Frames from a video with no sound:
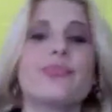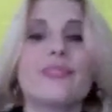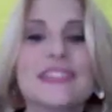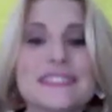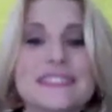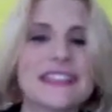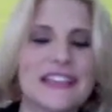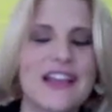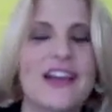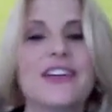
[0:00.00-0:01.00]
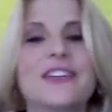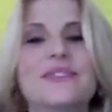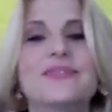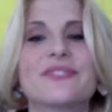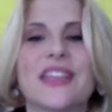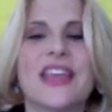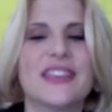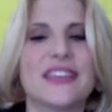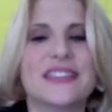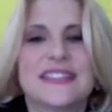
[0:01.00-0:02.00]

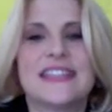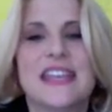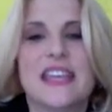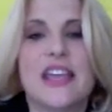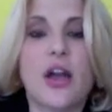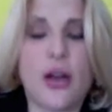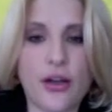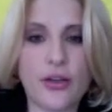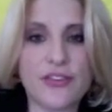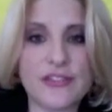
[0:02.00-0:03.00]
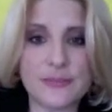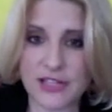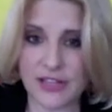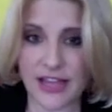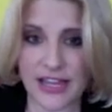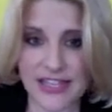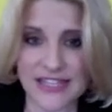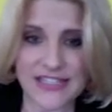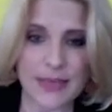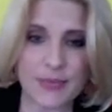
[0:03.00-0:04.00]
let's see. Oh, there's been a lot of things
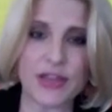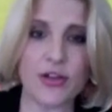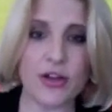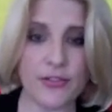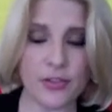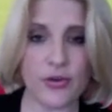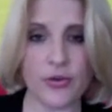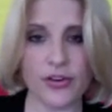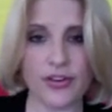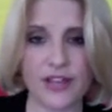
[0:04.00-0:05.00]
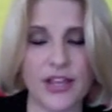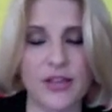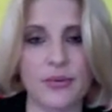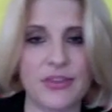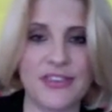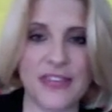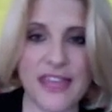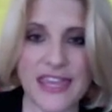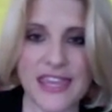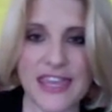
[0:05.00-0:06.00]
happening off the court with
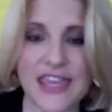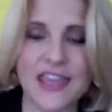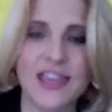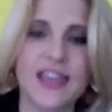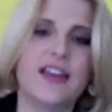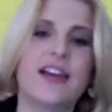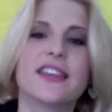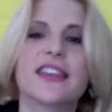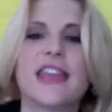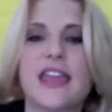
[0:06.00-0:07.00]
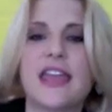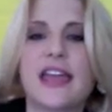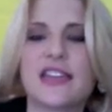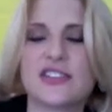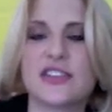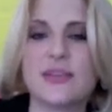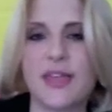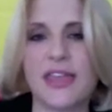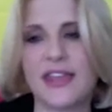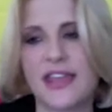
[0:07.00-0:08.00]
Nike. They actually
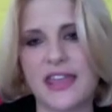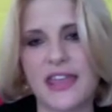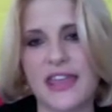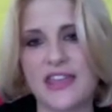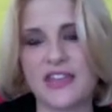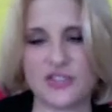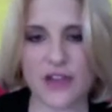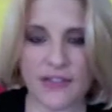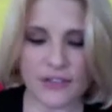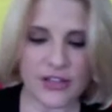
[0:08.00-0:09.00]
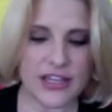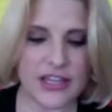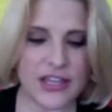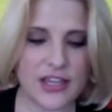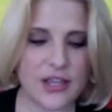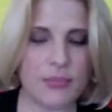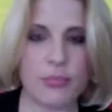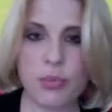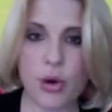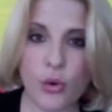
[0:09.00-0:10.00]
made a traveling
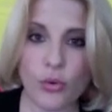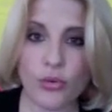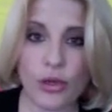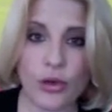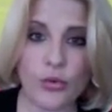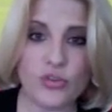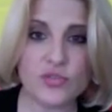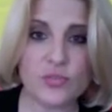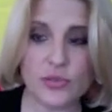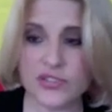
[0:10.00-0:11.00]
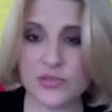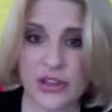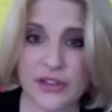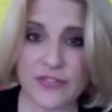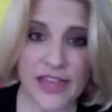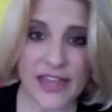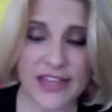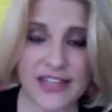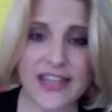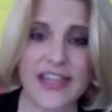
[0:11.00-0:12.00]
polo sportswear van,